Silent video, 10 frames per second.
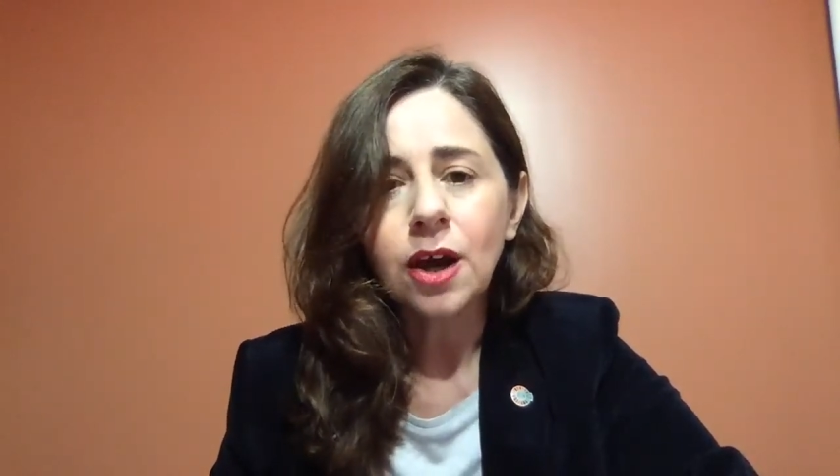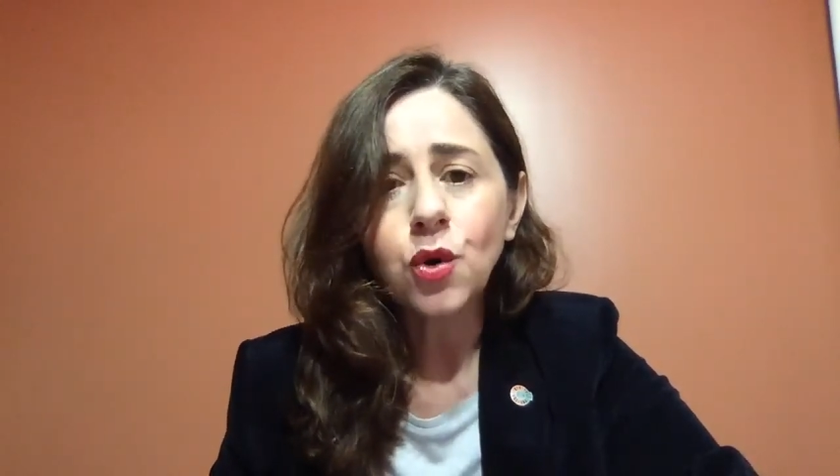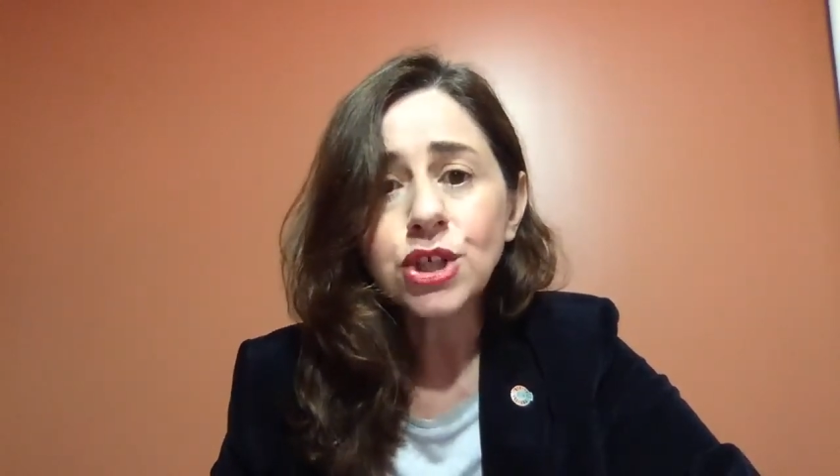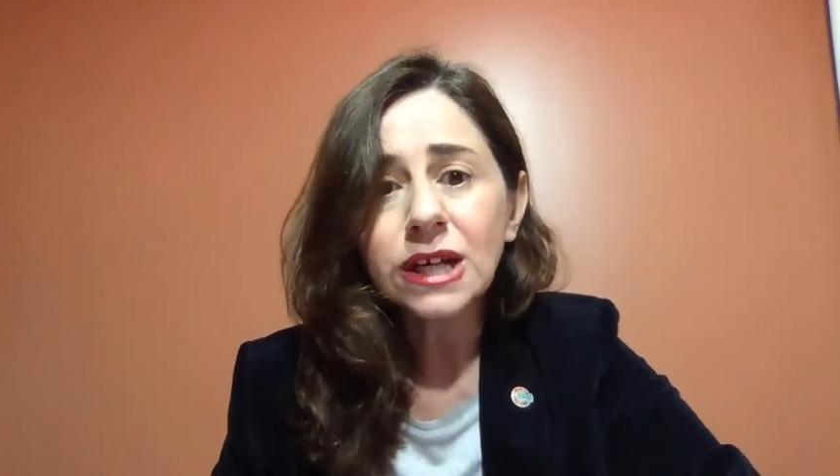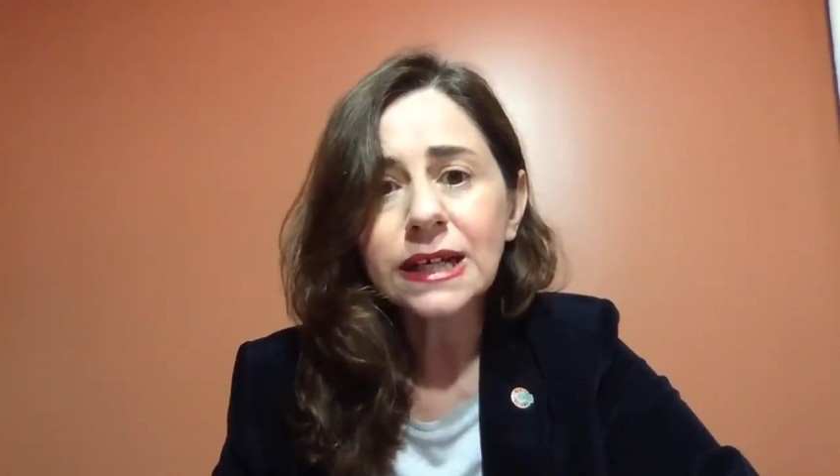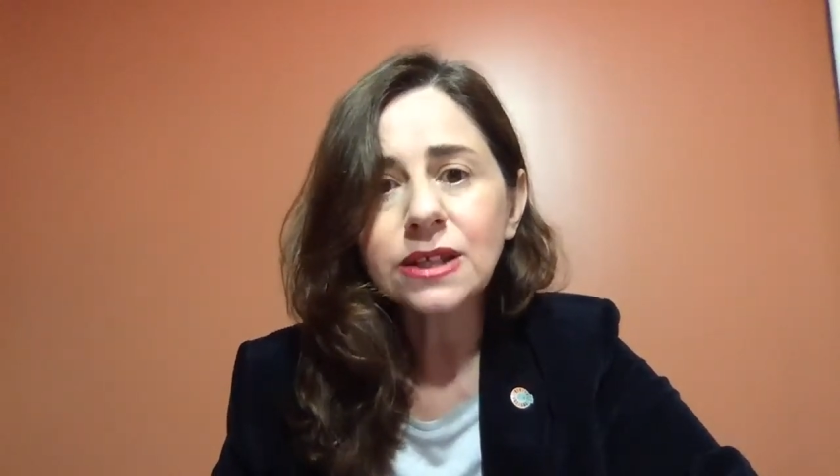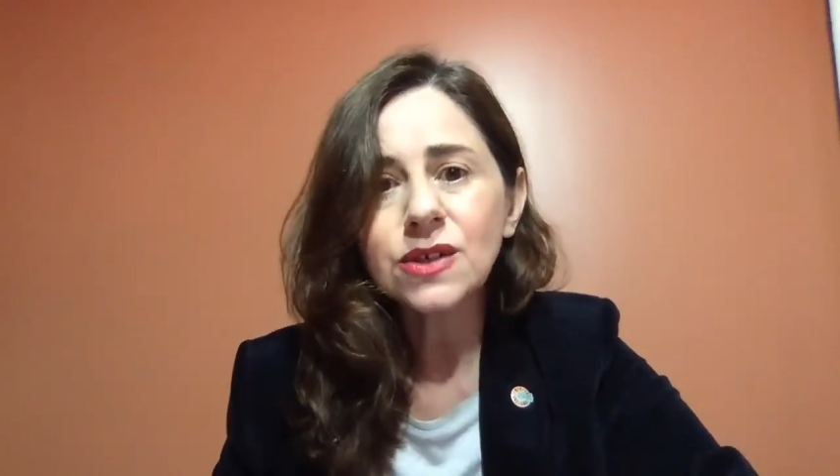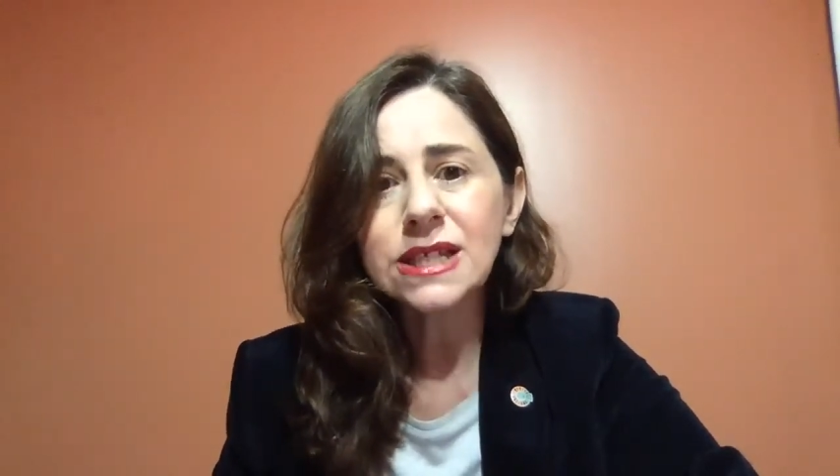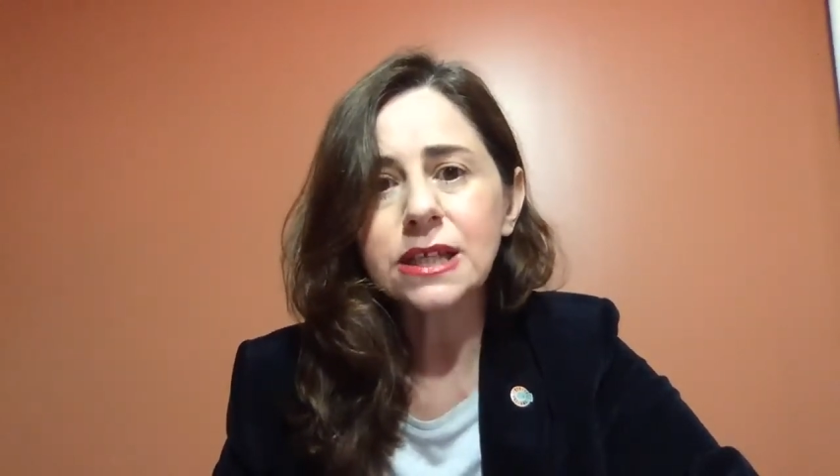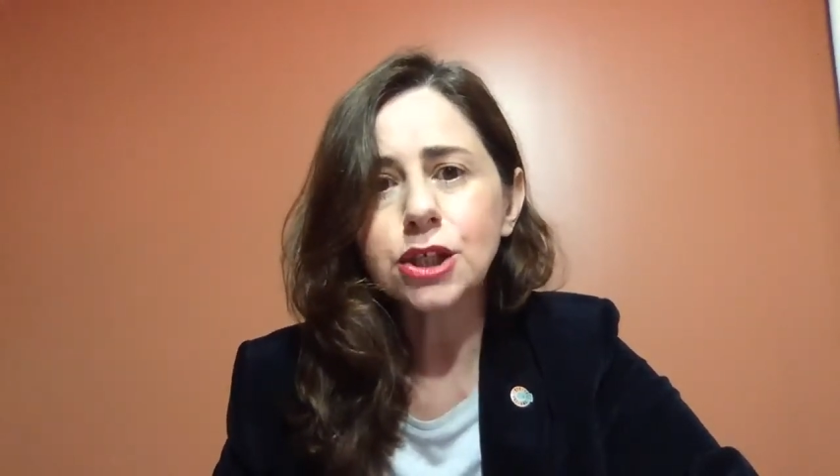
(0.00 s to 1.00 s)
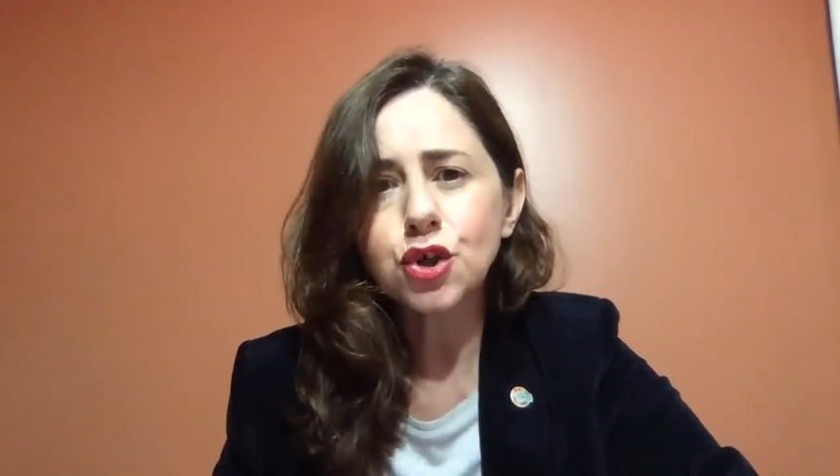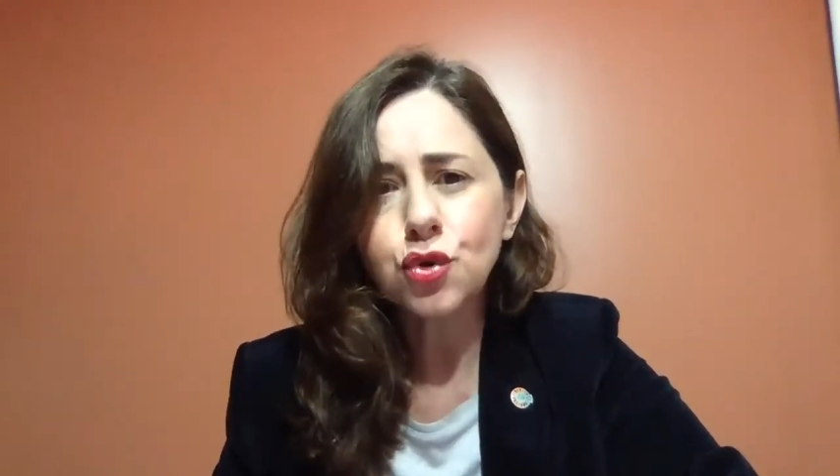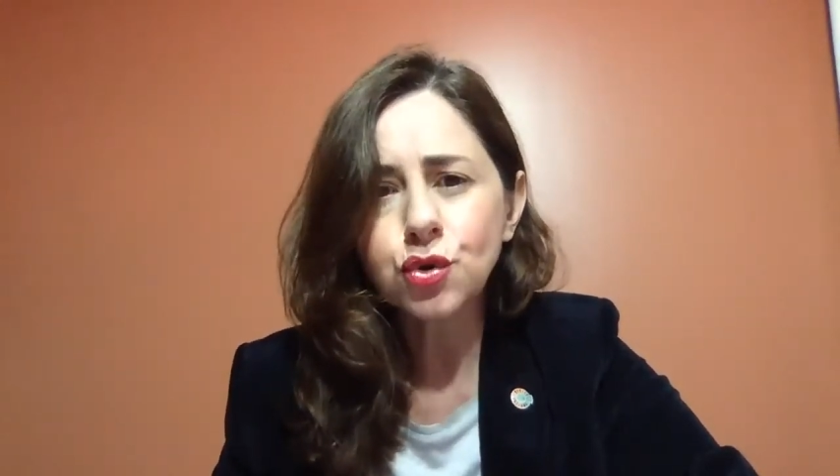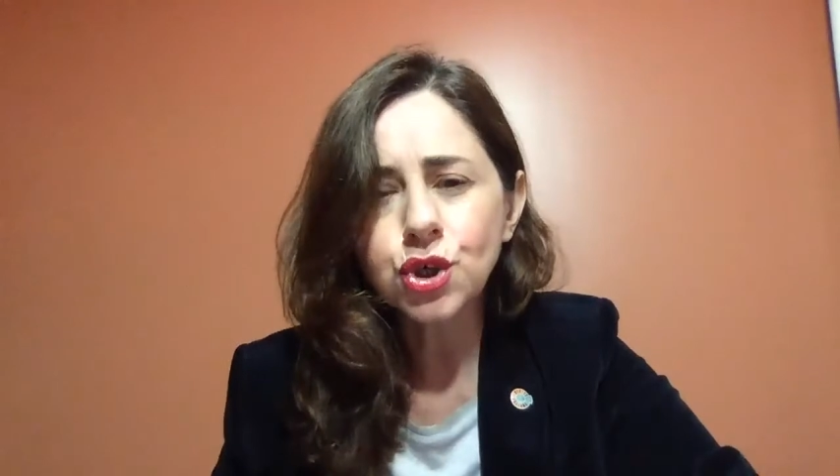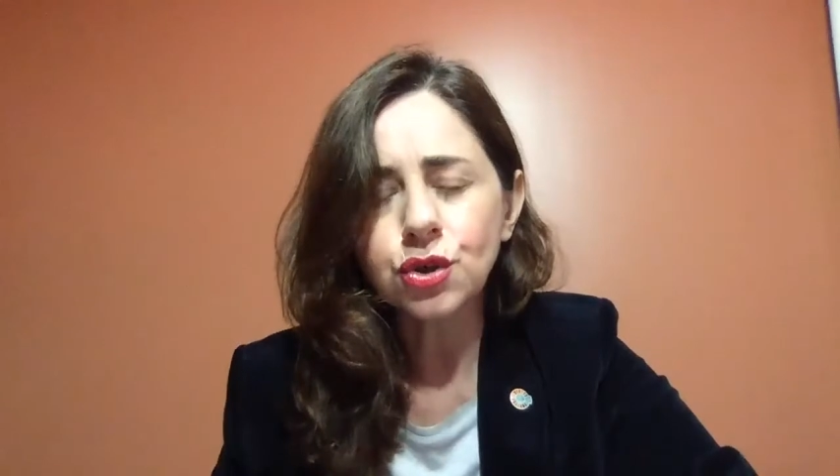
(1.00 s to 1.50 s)
ocean literacy is
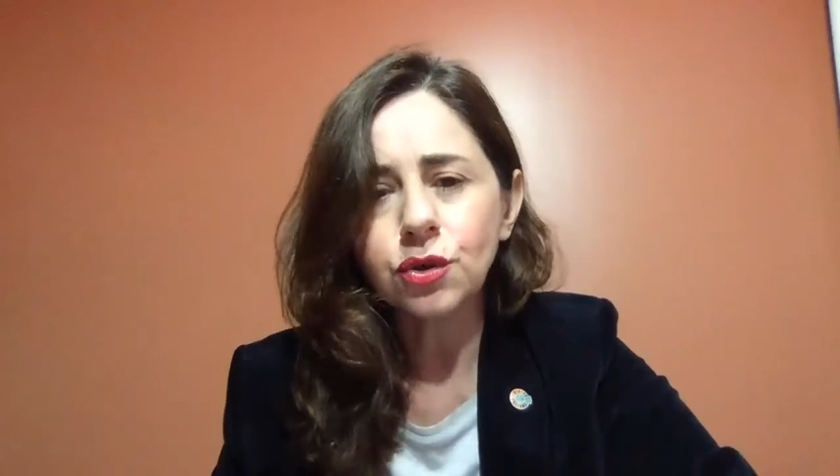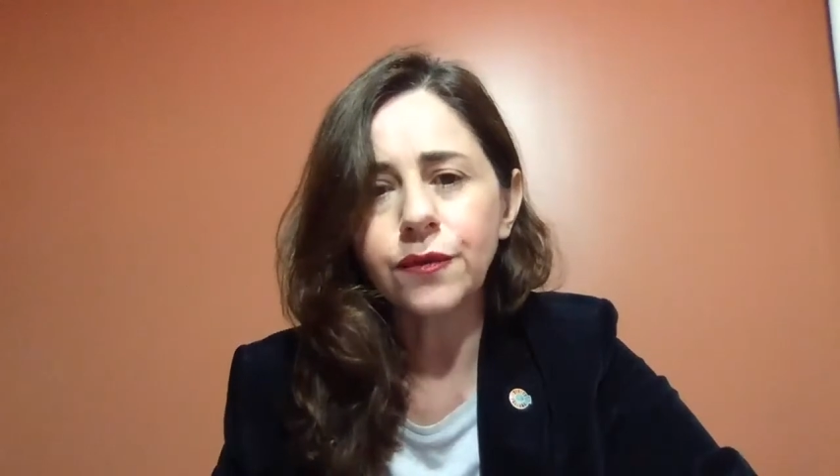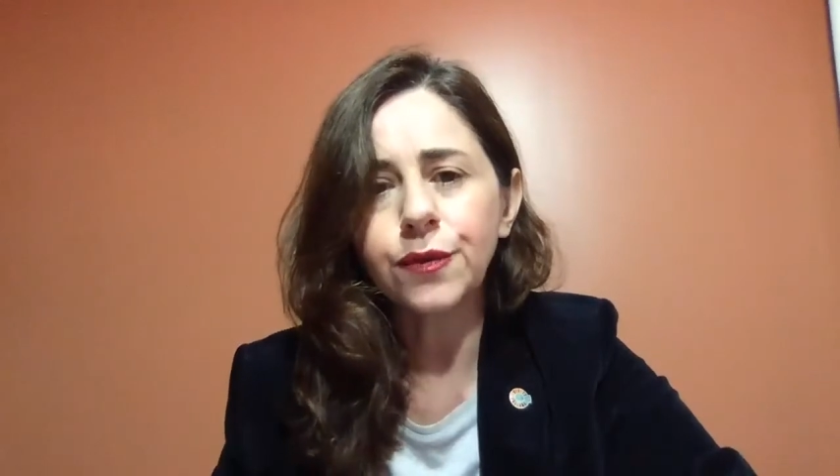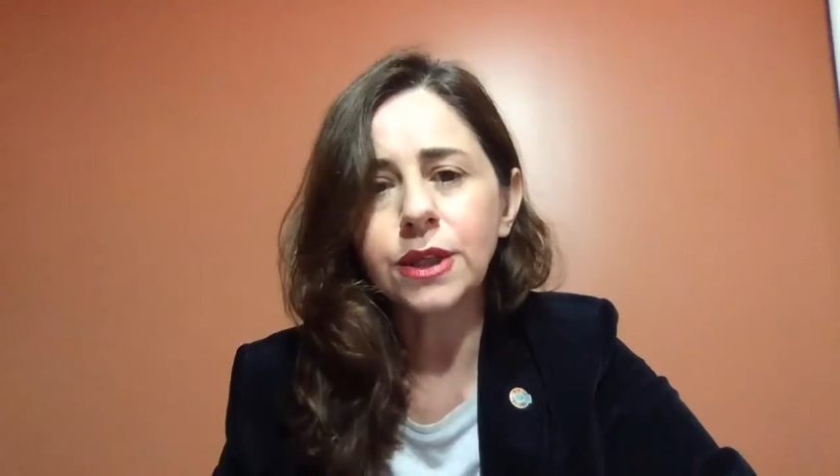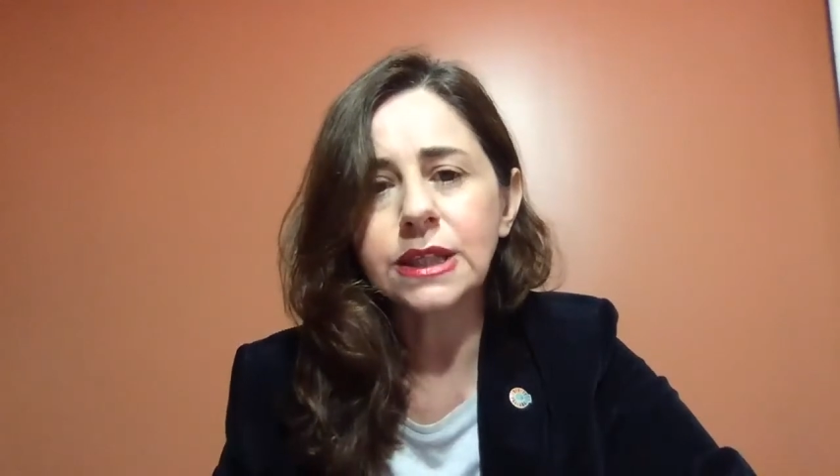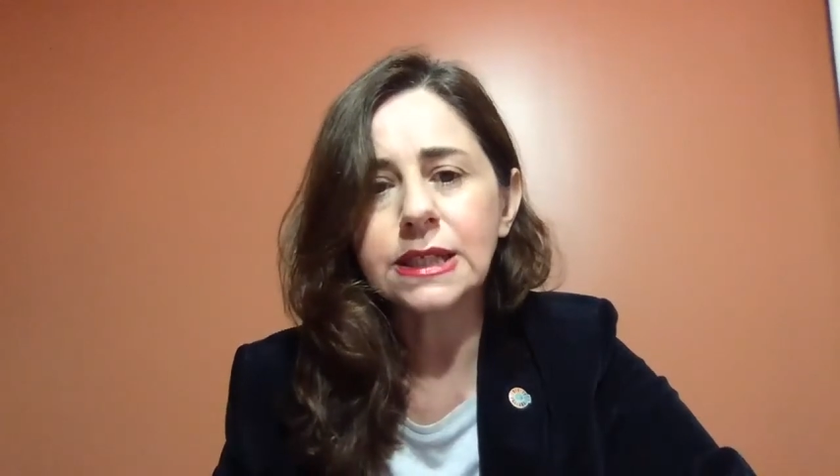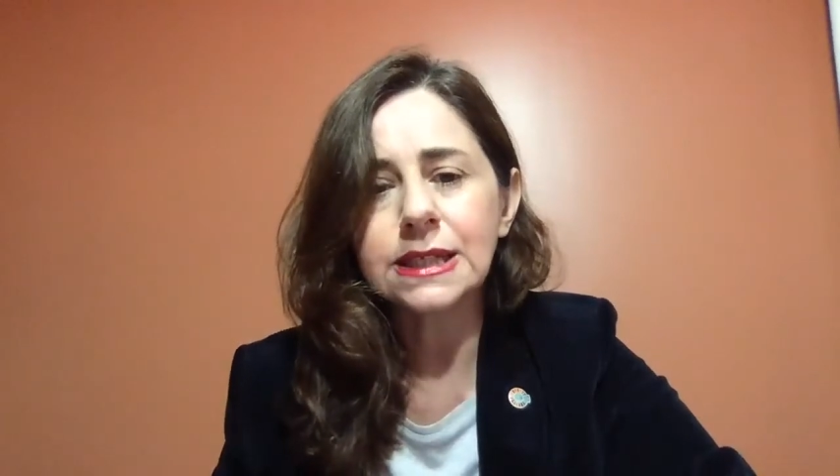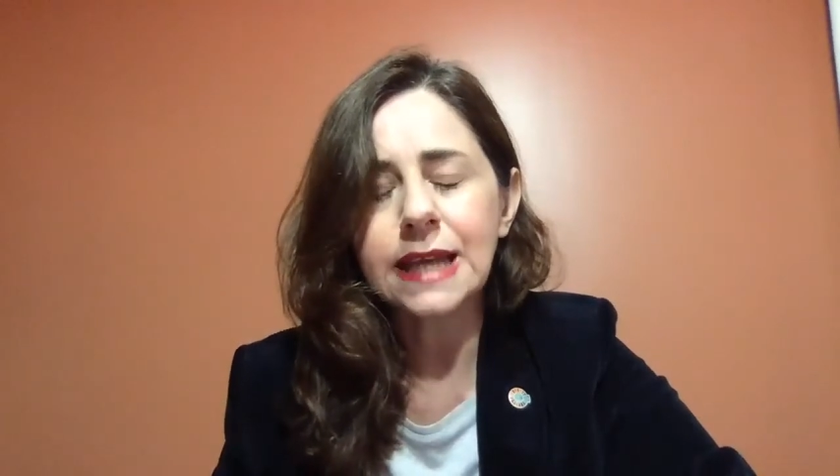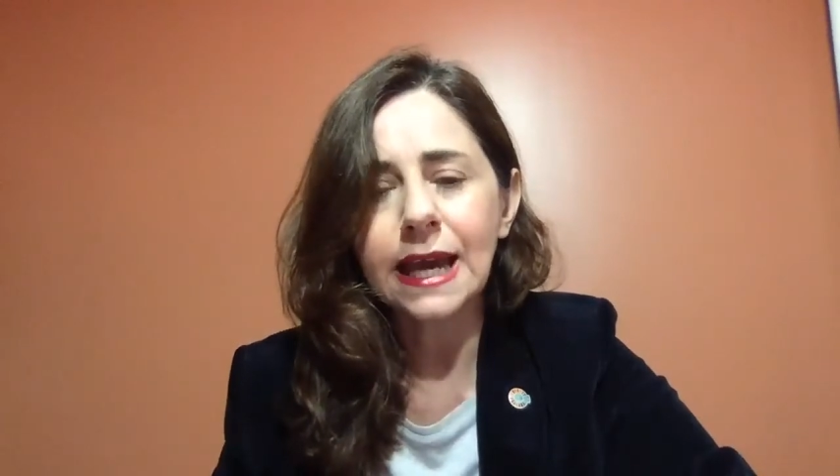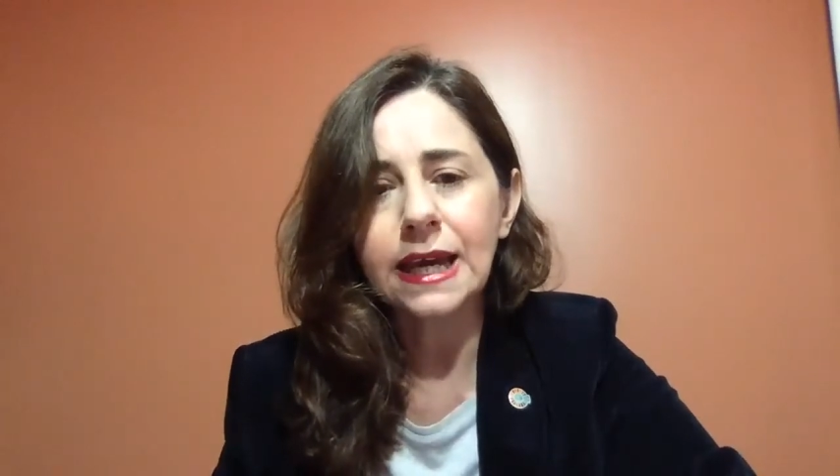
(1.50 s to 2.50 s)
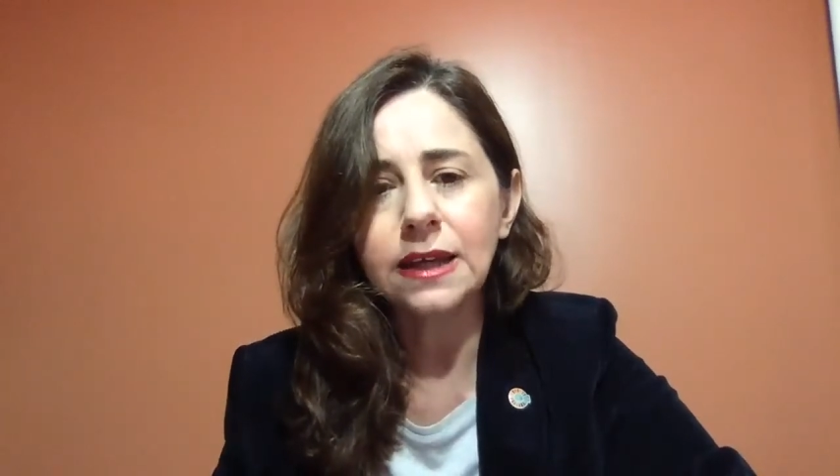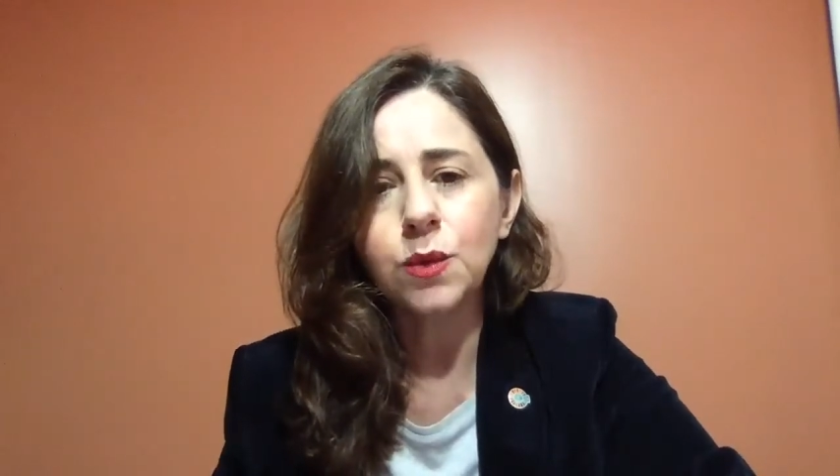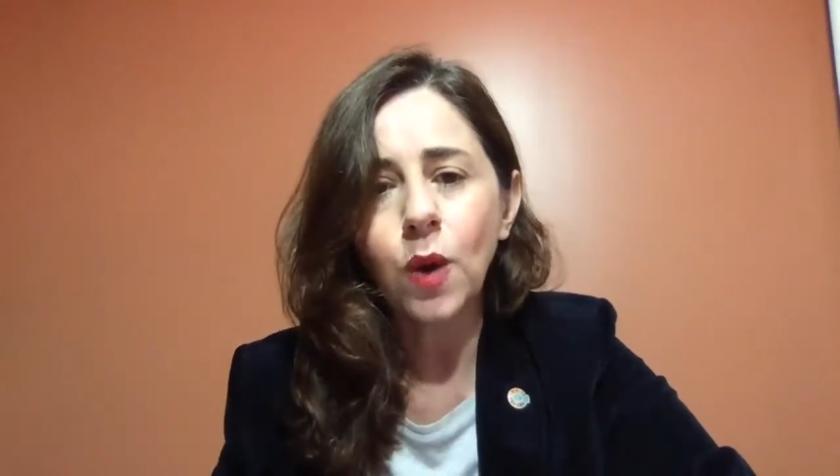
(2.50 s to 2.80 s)
crucial for this decade.